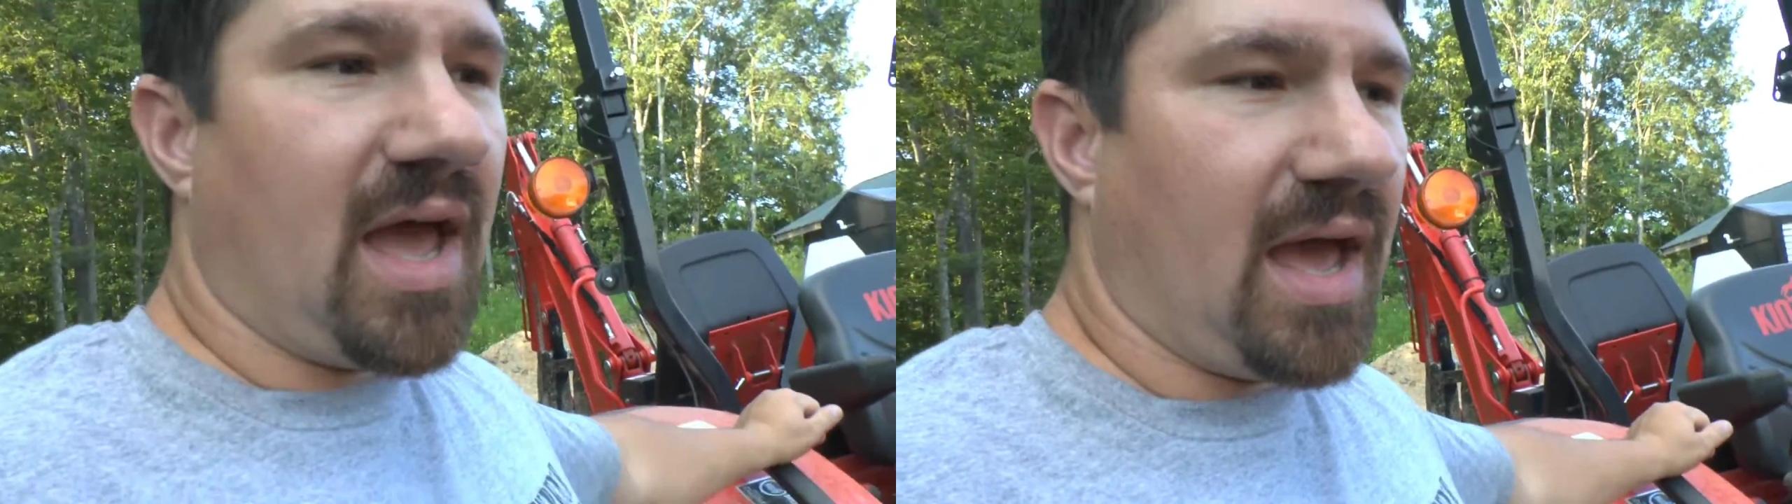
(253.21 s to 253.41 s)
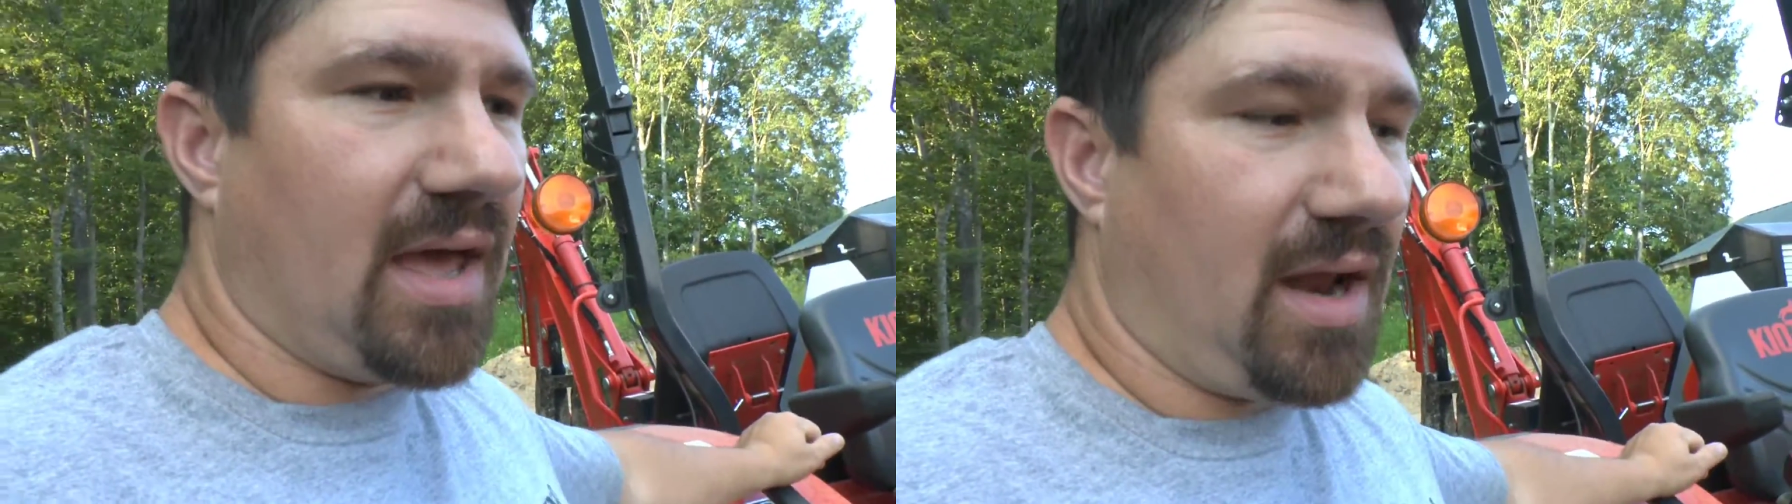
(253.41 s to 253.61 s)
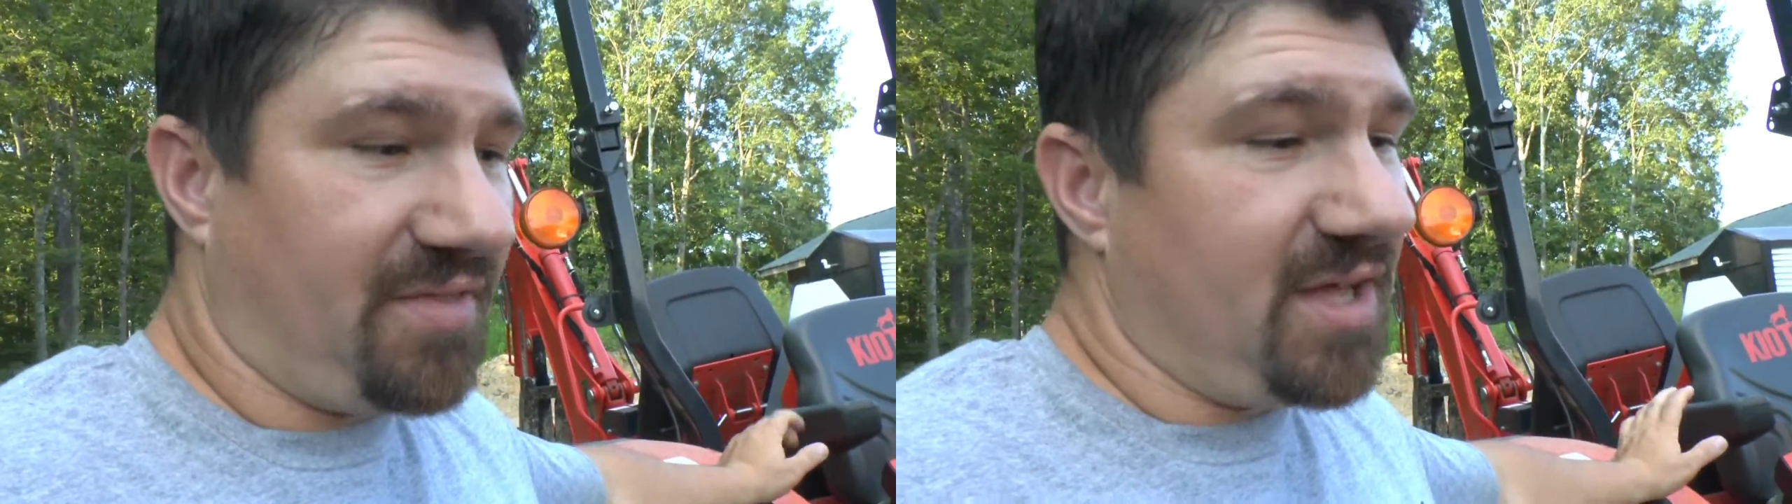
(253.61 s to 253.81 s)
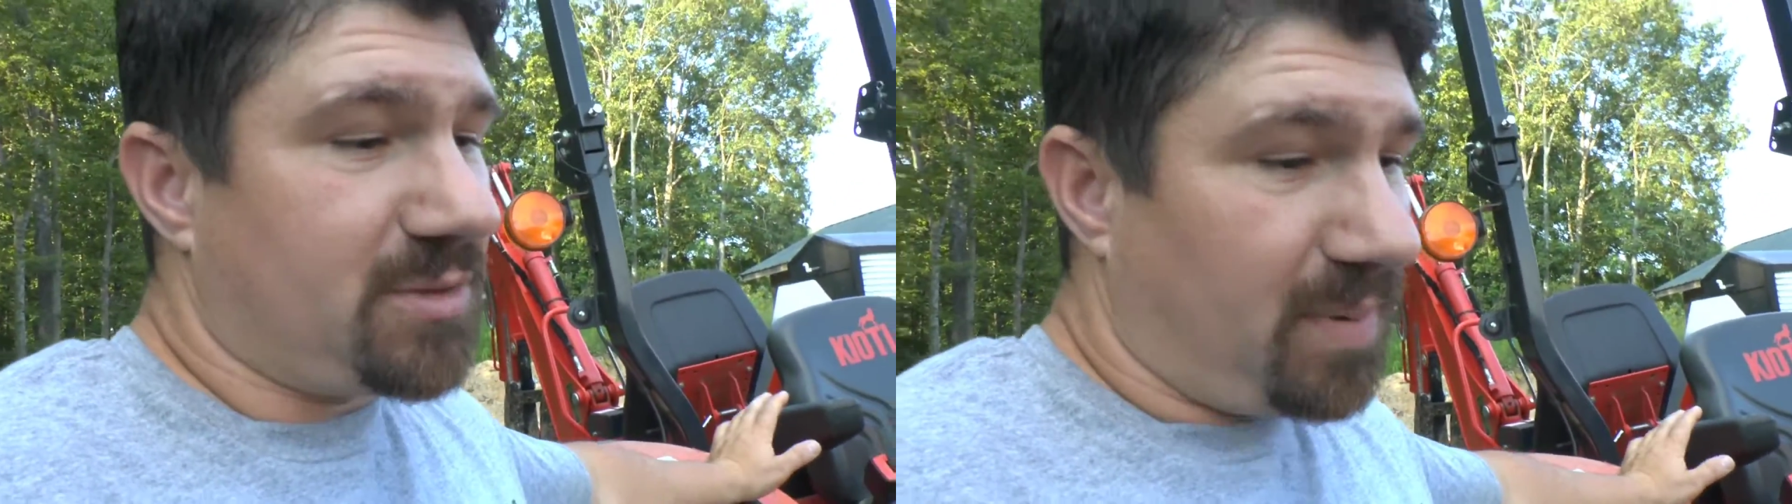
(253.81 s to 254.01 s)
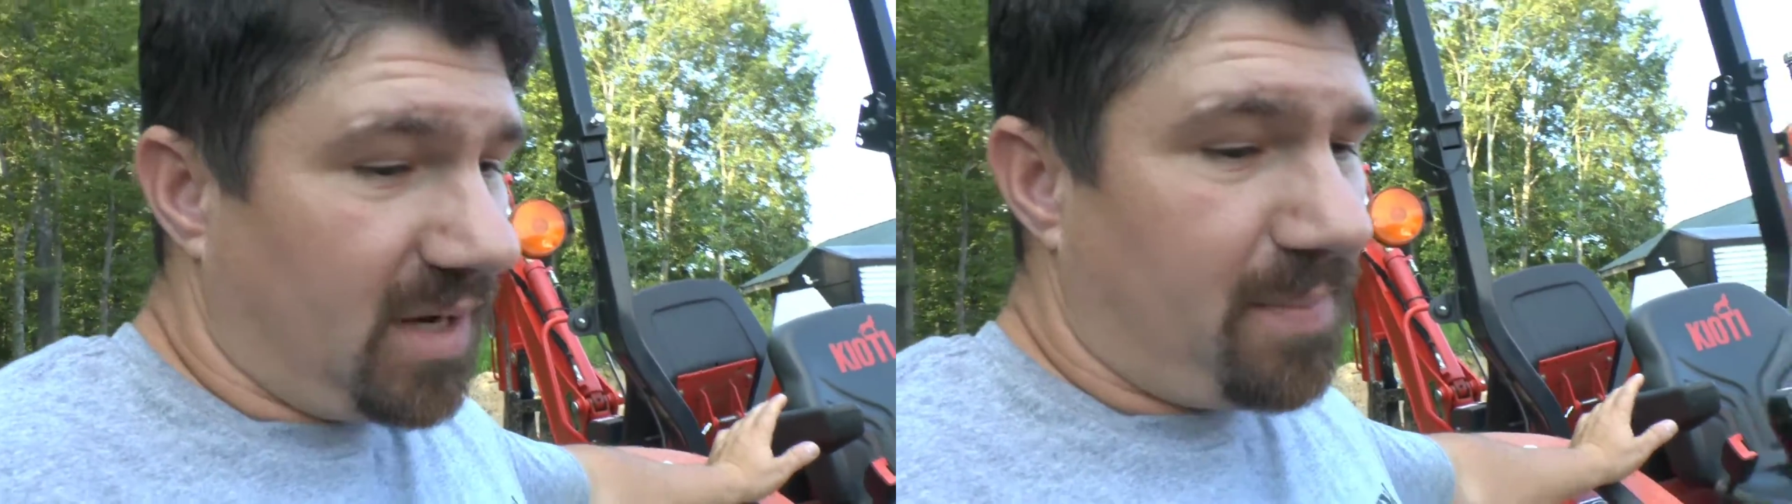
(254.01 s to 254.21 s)
and I think it's
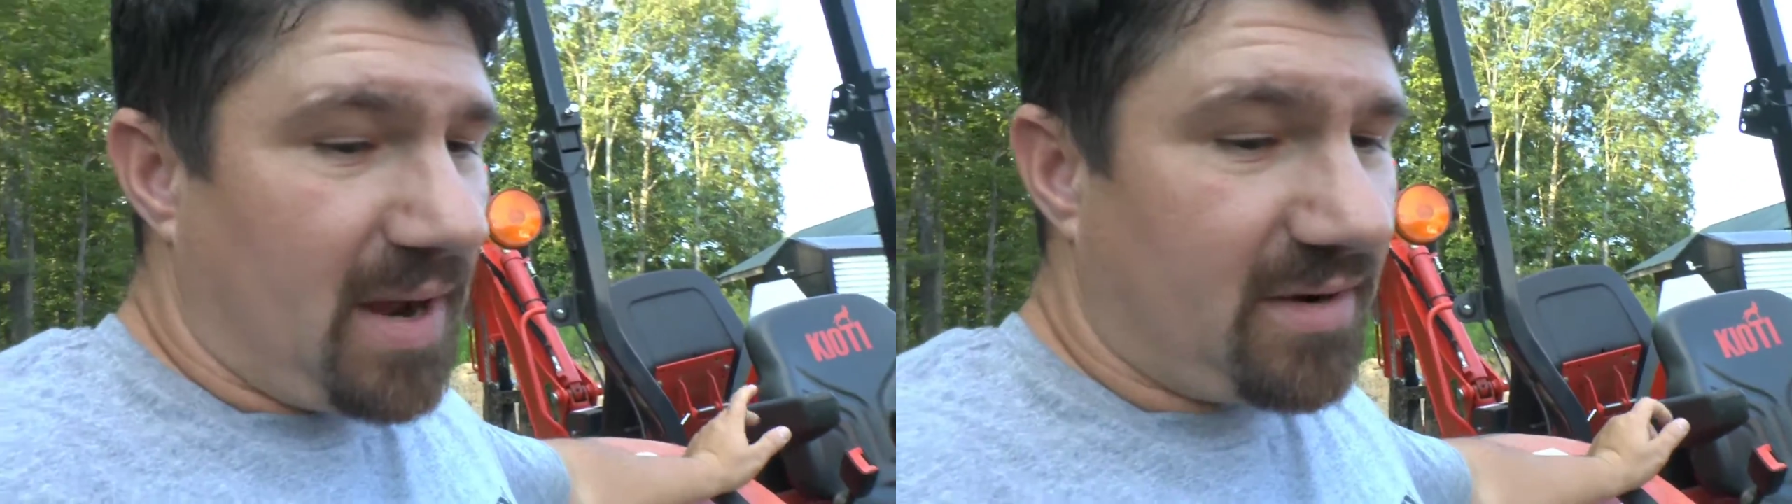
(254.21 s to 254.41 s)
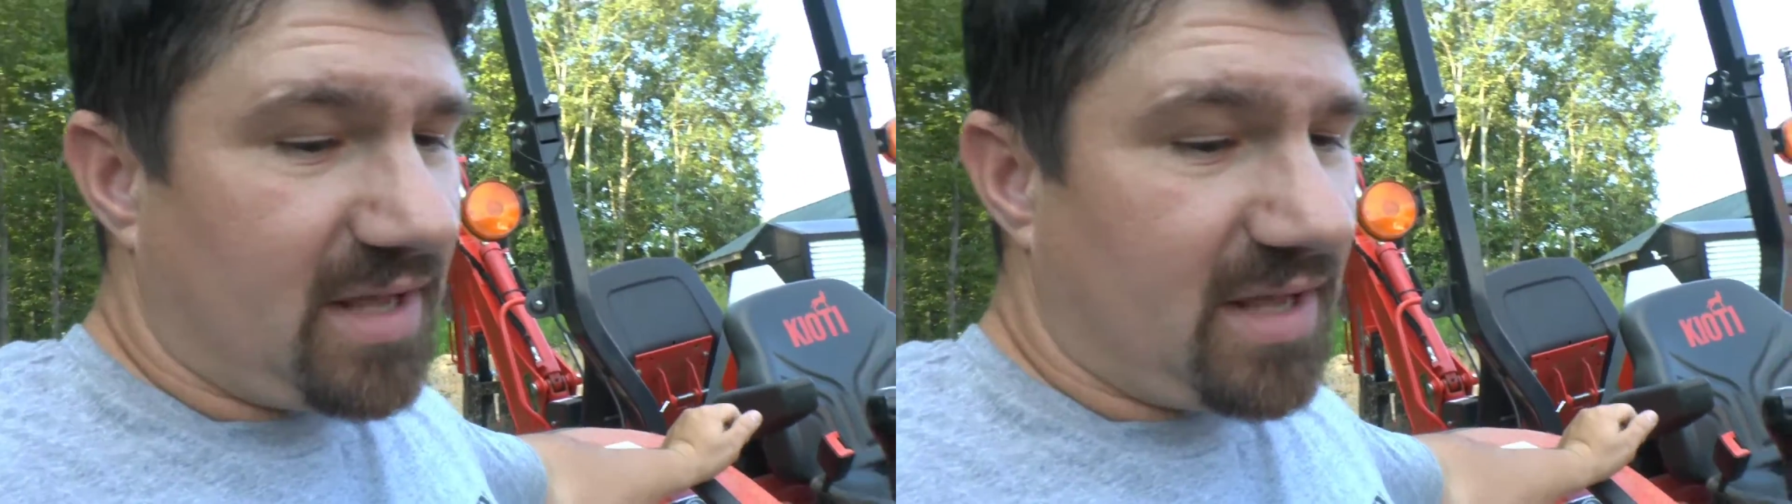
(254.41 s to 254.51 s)
plenty of power